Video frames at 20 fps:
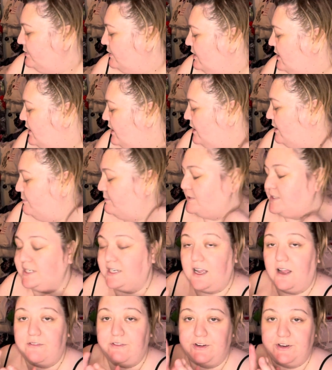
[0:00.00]
um, to
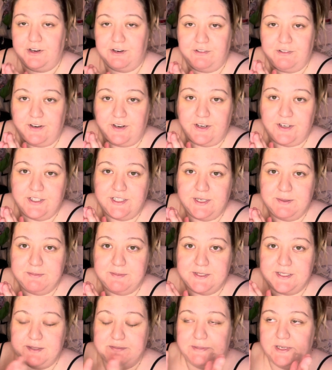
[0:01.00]
cover your
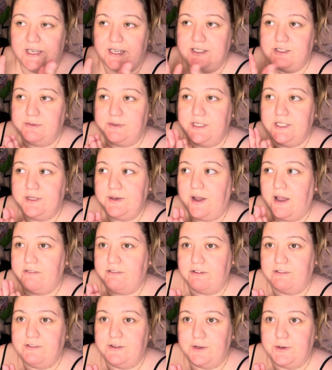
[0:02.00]
fingertips because we do have
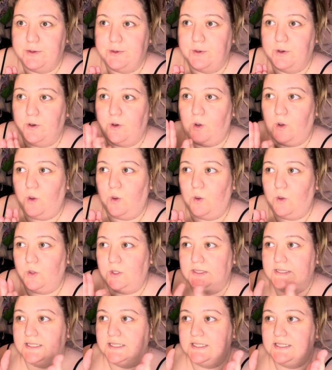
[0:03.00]
a few
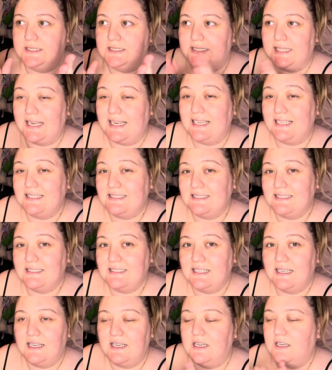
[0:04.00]
cold days,
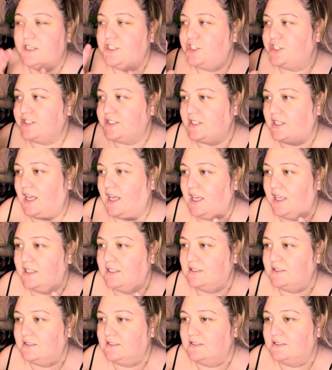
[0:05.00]
just not,
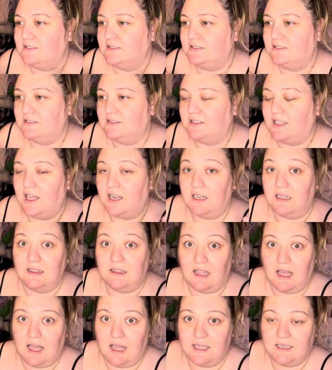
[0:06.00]
not a
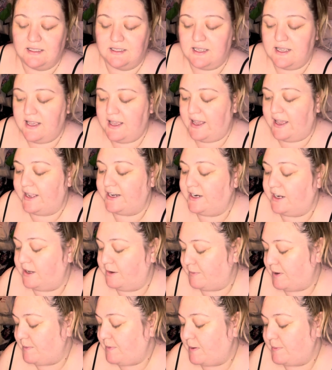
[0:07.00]
lot. And uh,
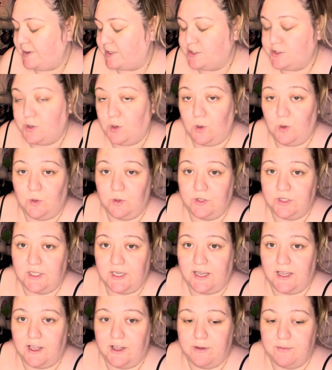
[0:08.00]
my mom gets cold,
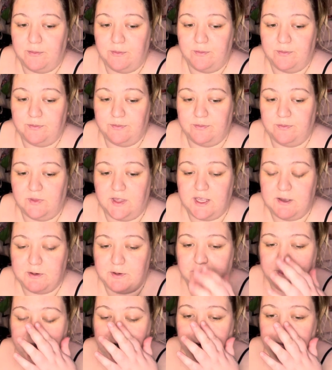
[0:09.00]
um,
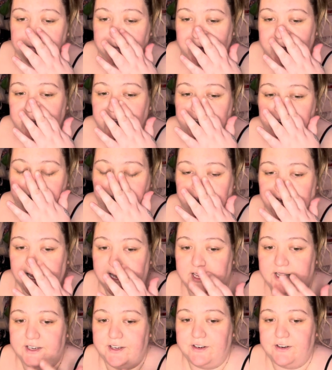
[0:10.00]
chemotherapy
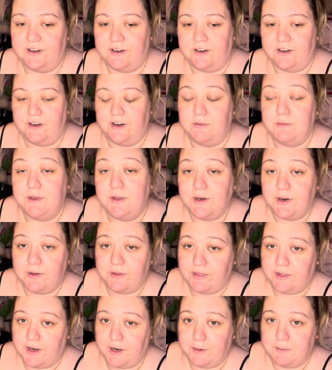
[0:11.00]
and her
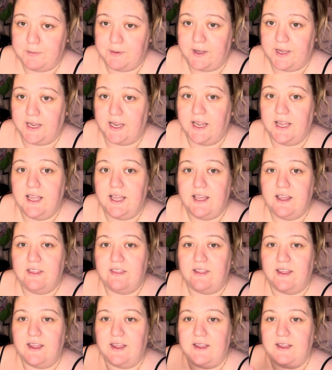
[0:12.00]
immunotherapy,
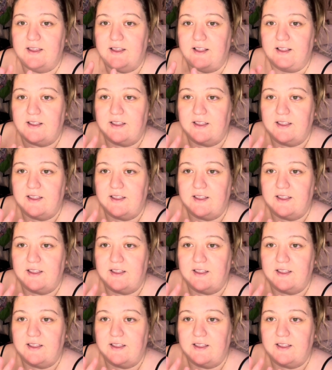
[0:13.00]
they